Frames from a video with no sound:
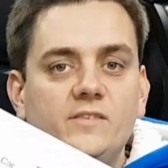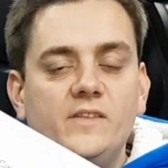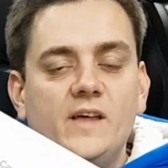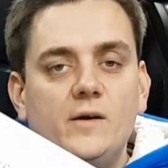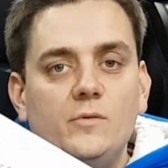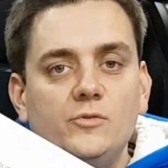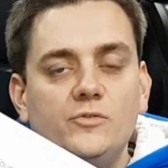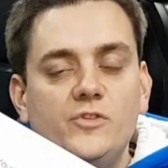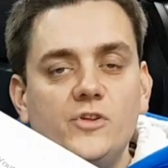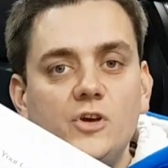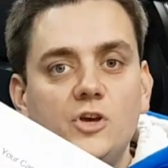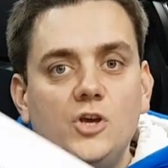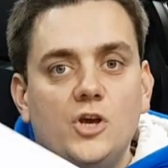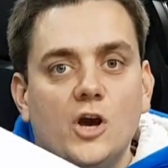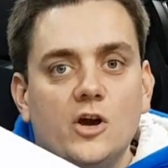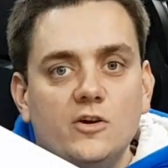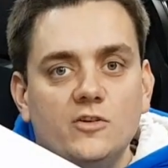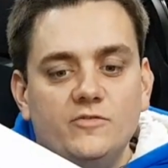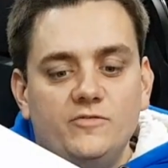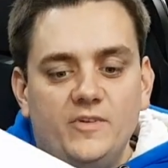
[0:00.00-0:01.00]
That was the
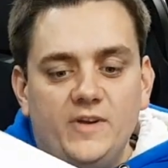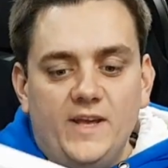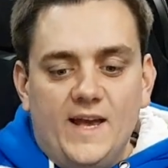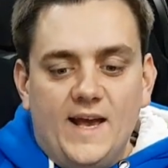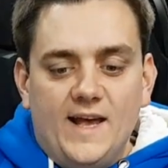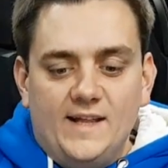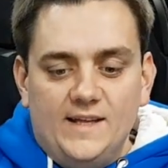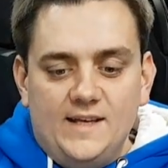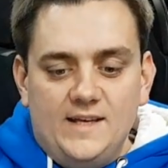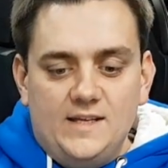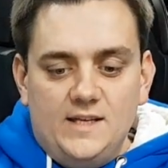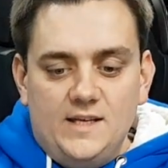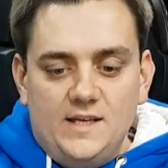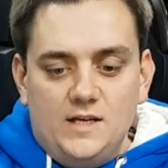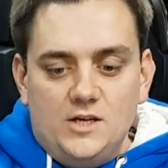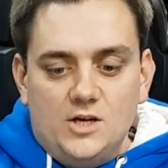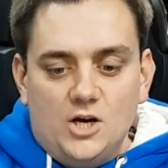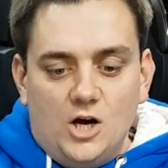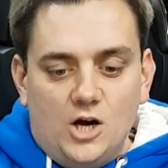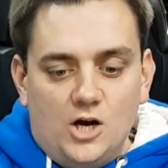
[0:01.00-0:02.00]
Govee LED
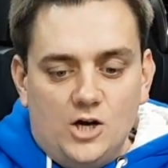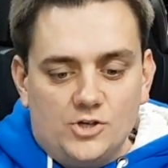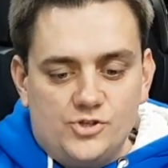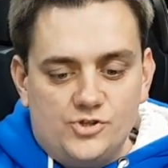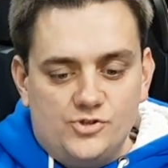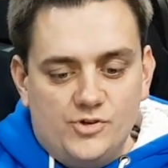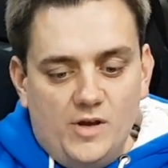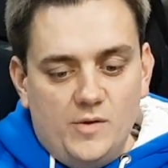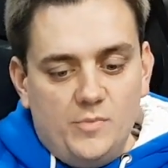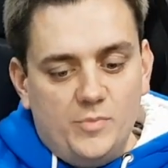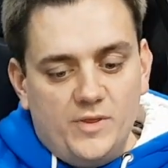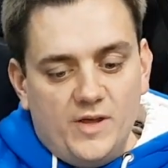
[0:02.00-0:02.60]
car strip.